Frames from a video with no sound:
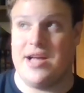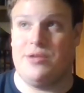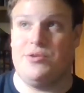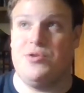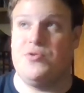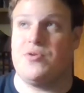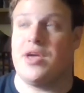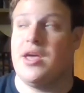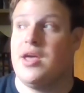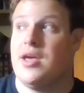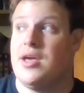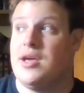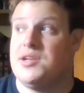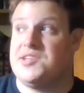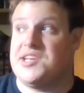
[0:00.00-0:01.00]
Luke
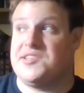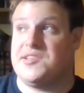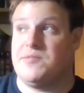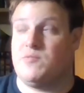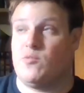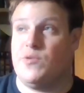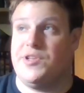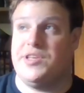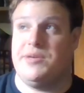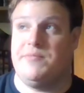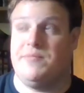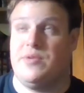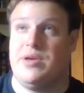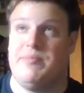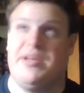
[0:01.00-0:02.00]
doesn't really.
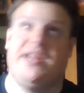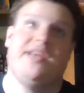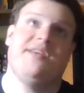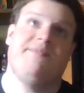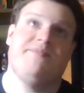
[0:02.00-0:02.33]
I mean,